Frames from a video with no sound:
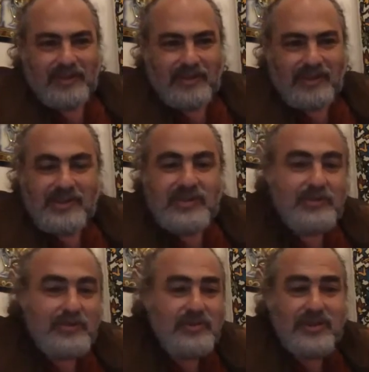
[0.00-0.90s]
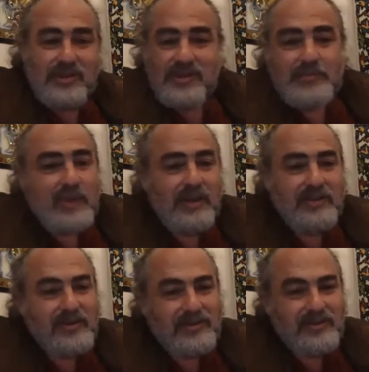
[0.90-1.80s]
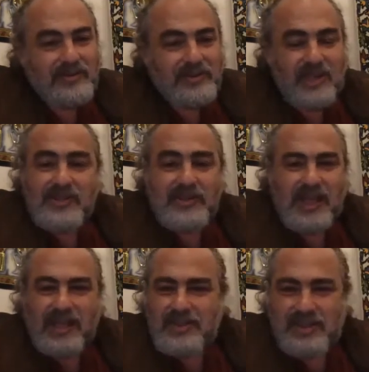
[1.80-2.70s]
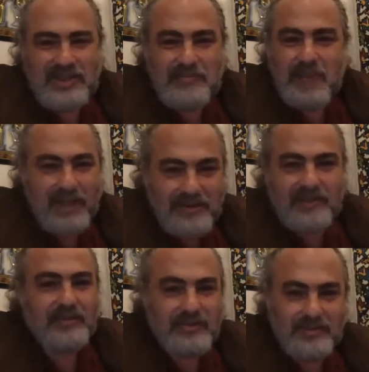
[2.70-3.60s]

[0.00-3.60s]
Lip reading: Is it good? Is it bad? Does it actually matter?